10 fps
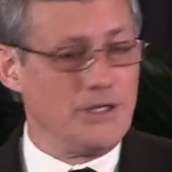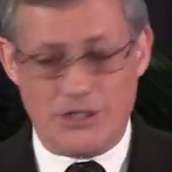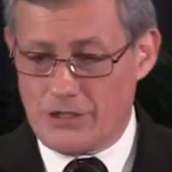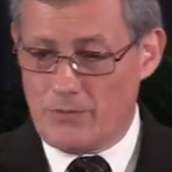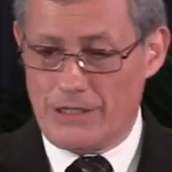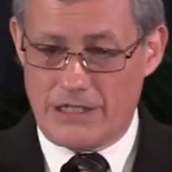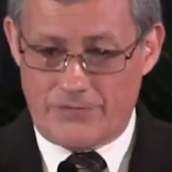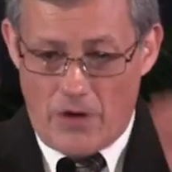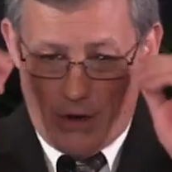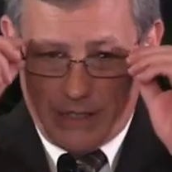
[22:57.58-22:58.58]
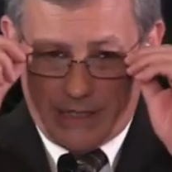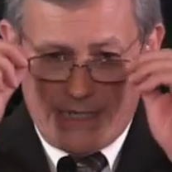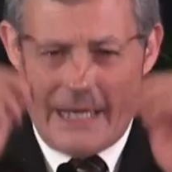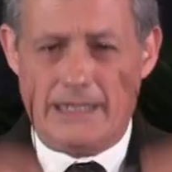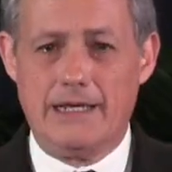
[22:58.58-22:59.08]
Jesus went this far and
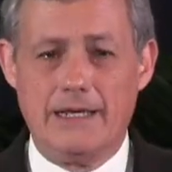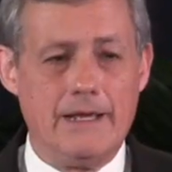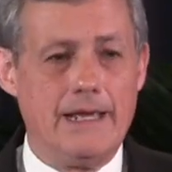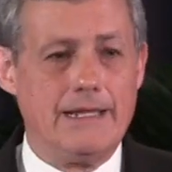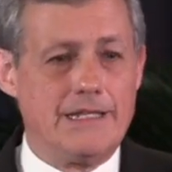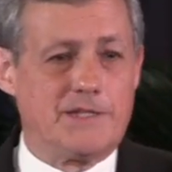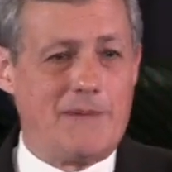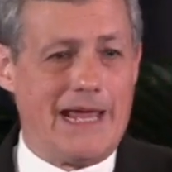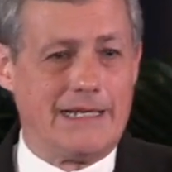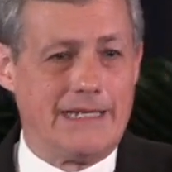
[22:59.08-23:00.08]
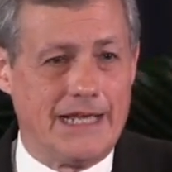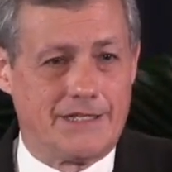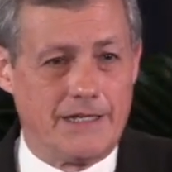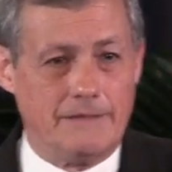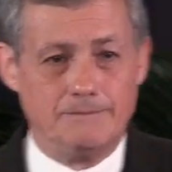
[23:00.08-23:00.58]
said, This man
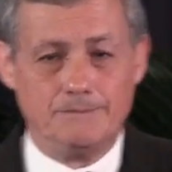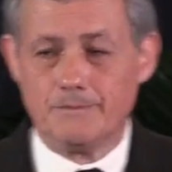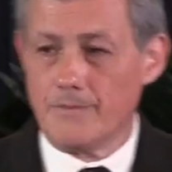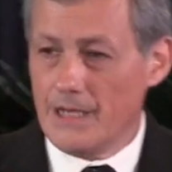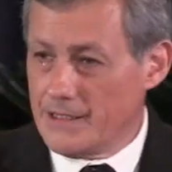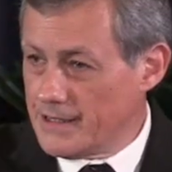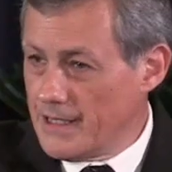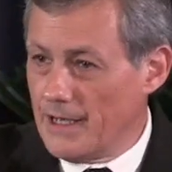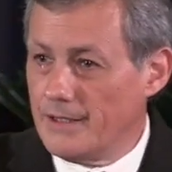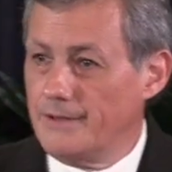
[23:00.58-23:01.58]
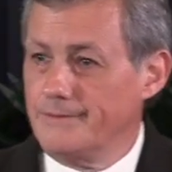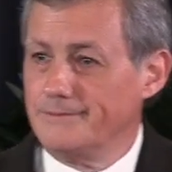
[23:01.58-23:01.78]
gets it. It's done.